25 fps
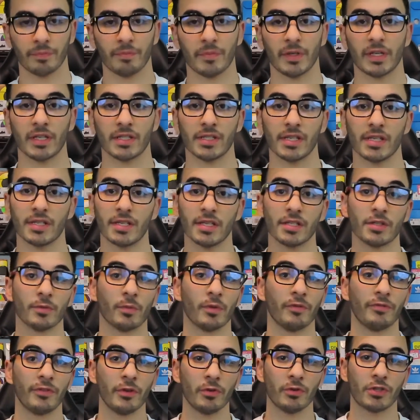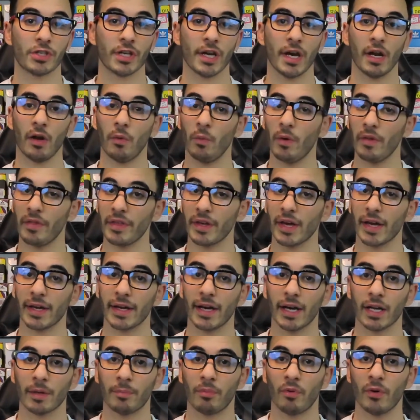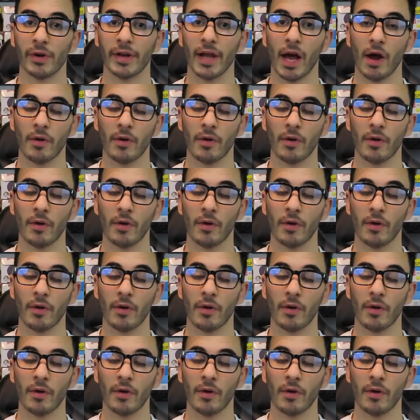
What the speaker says: because this is a review channel, one thing I gotta point